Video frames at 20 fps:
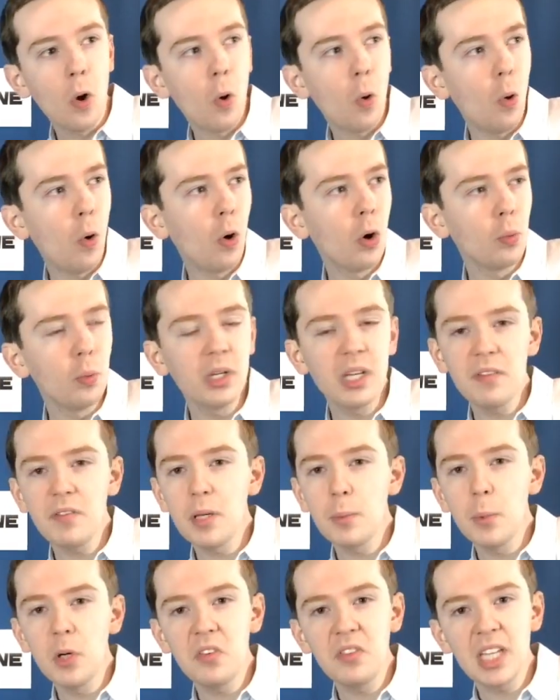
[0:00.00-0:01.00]
Or we'll give
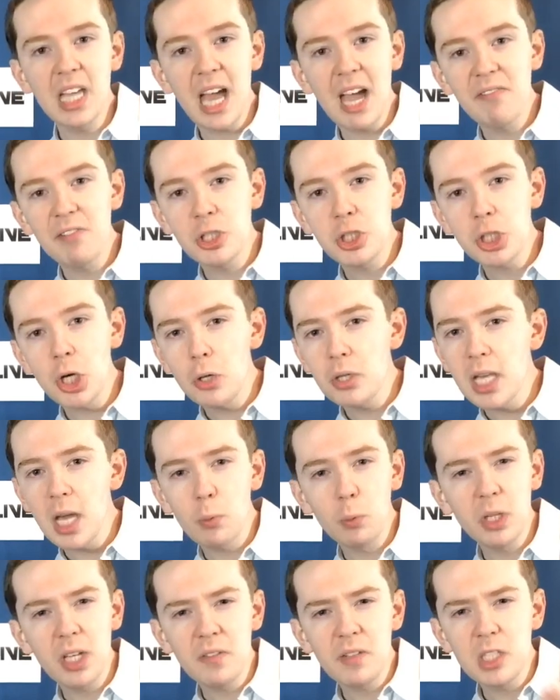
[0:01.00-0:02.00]
you a movie you haven't shown
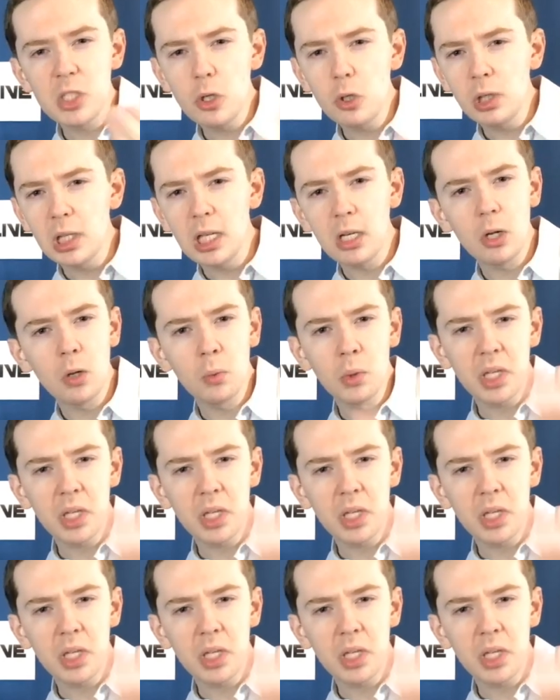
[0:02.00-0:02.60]
yet, we'll give you Doolittle,